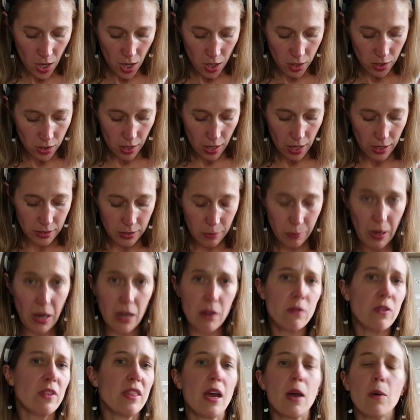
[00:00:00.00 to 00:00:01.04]
So that's the
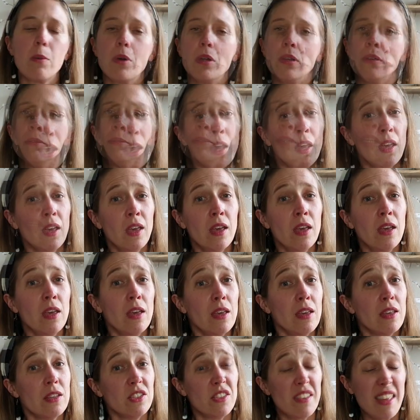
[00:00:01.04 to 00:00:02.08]
plan for that one.
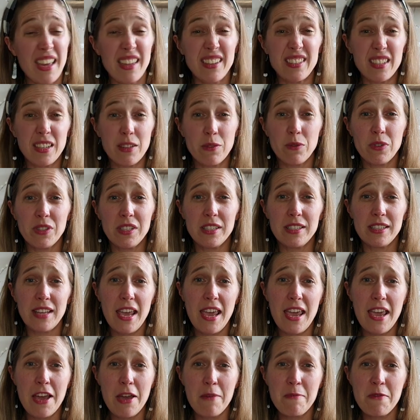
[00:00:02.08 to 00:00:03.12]
So that's it for
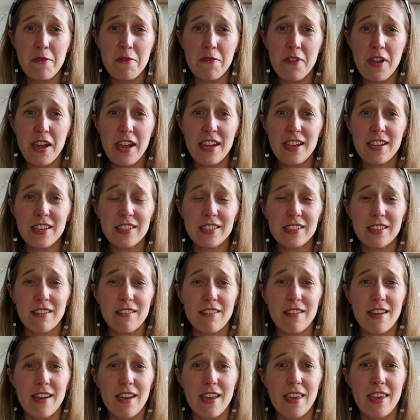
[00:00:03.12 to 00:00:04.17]
today, I'm afraid.
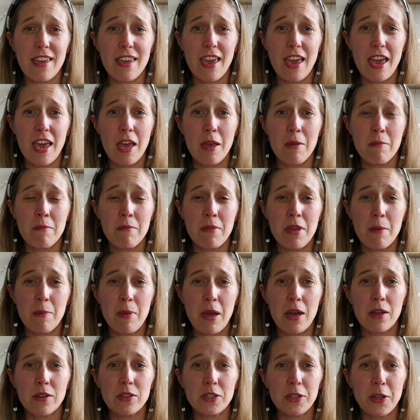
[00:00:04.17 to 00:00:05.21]
I am
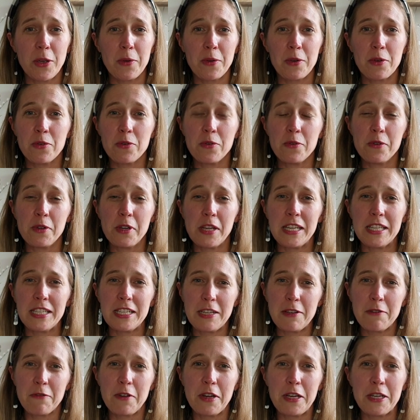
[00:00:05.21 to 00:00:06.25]
about to go and call a
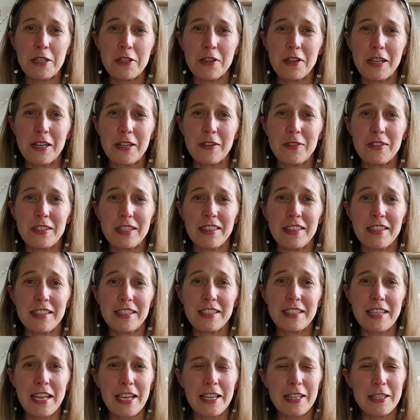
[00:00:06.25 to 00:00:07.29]
dear friend who lives in the
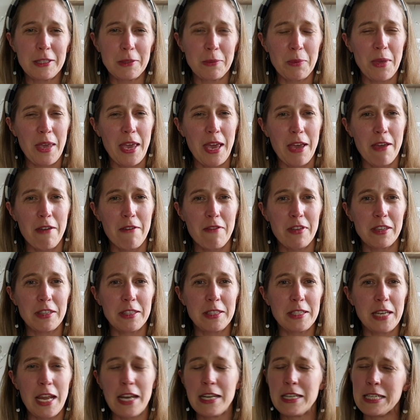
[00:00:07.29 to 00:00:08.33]
States. We have a
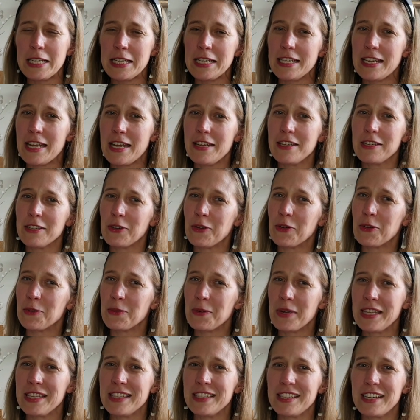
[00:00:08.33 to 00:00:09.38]
standing date on
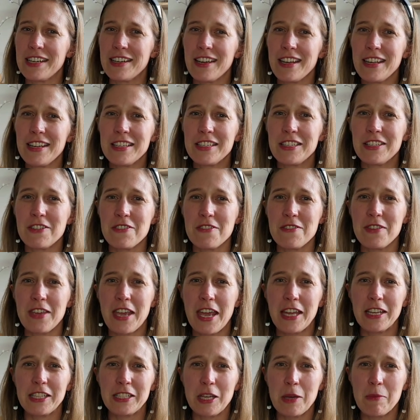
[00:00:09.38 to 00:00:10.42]
Wednesday night to
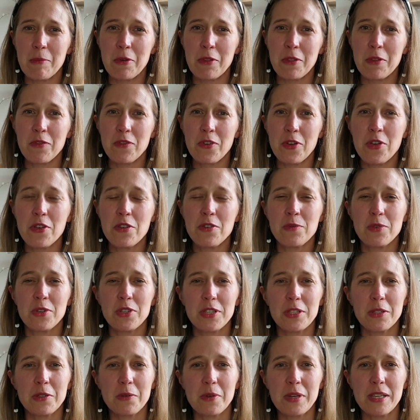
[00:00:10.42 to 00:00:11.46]
catch up on the phone,
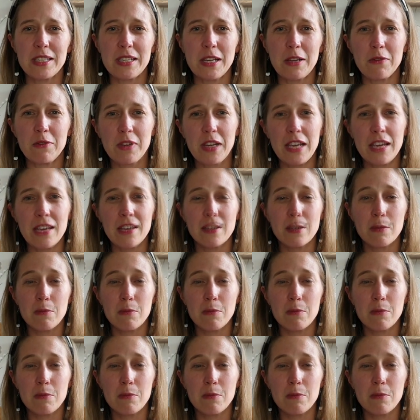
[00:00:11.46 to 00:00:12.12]
which is always lovely.